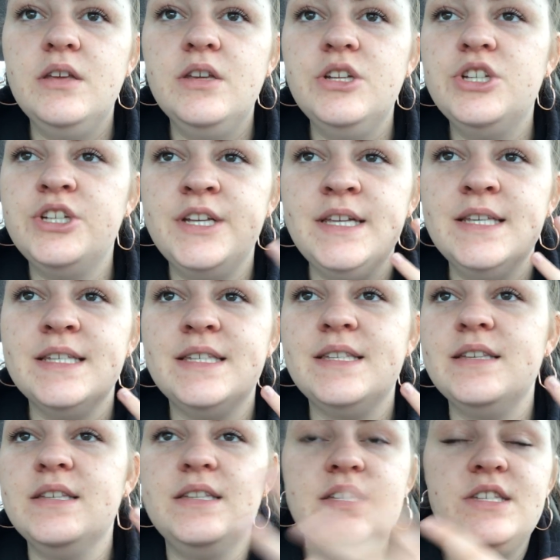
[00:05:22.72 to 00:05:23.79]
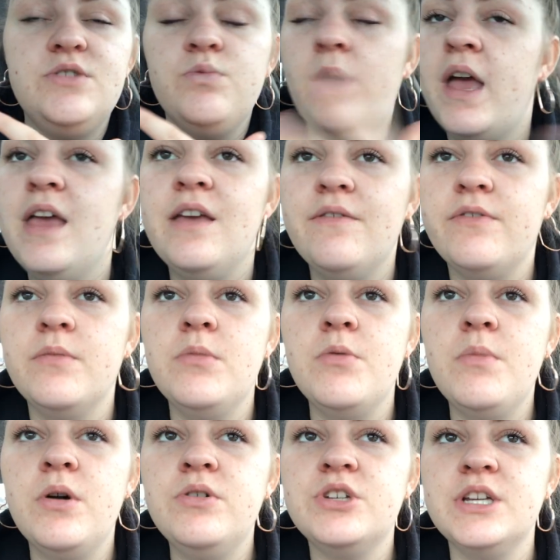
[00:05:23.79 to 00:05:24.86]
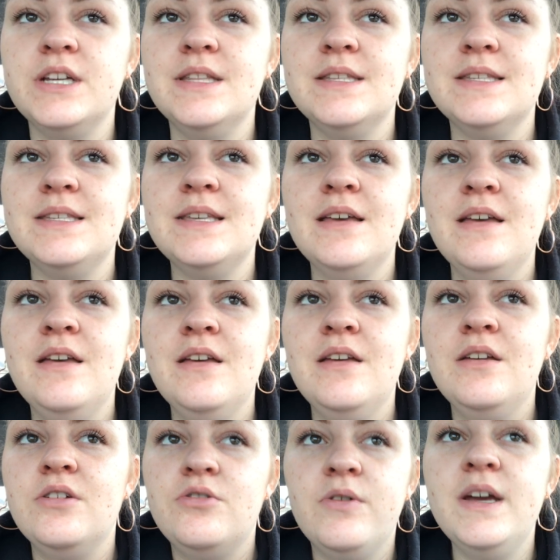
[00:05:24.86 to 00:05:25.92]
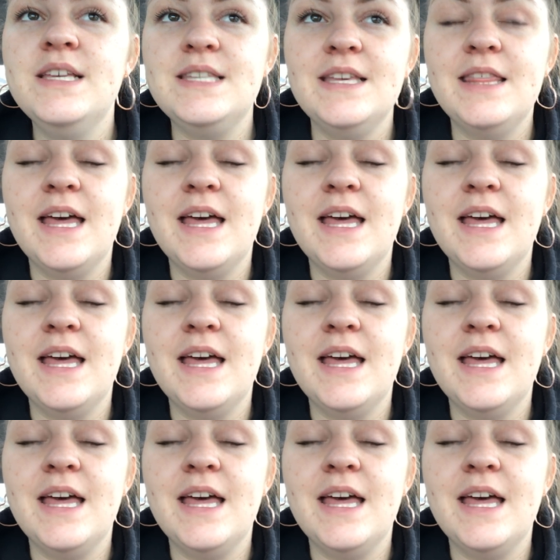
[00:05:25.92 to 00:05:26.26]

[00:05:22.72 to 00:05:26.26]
she's swaying from emotions crazy.